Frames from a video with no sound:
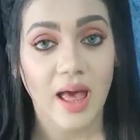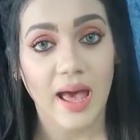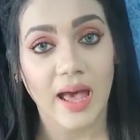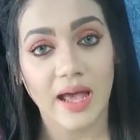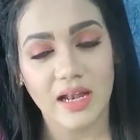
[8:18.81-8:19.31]

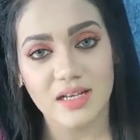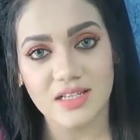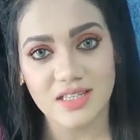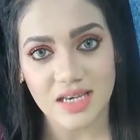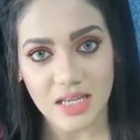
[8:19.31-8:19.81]
and I
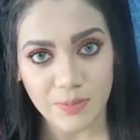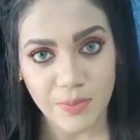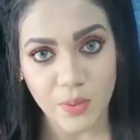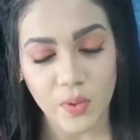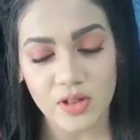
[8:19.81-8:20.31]
just sleep
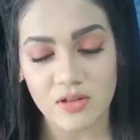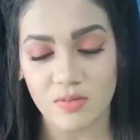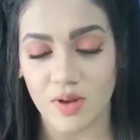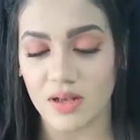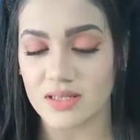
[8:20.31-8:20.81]
in with this
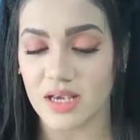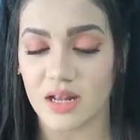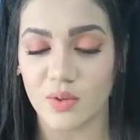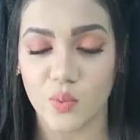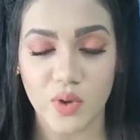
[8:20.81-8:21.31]
mask,
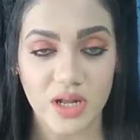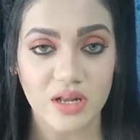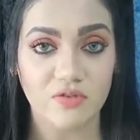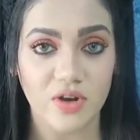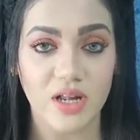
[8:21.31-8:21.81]
and I
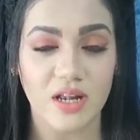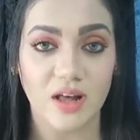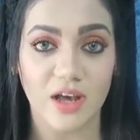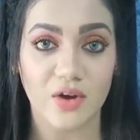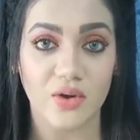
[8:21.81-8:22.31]
really really
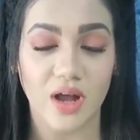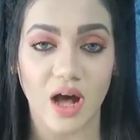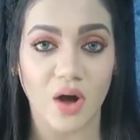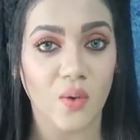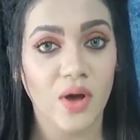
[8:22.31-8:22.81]
like on
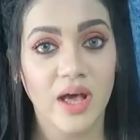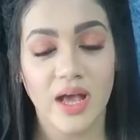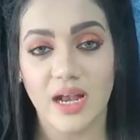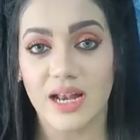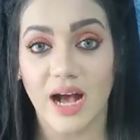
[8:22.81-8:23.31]
how
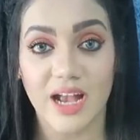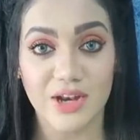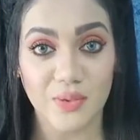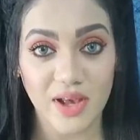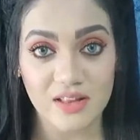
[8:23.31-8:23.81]
it
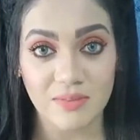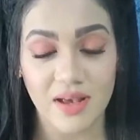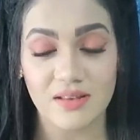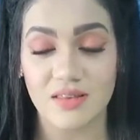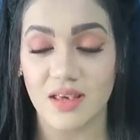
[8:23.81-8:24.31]
hydrates
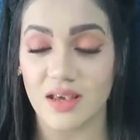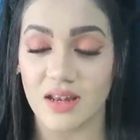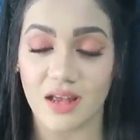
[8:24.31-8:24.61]
my skin.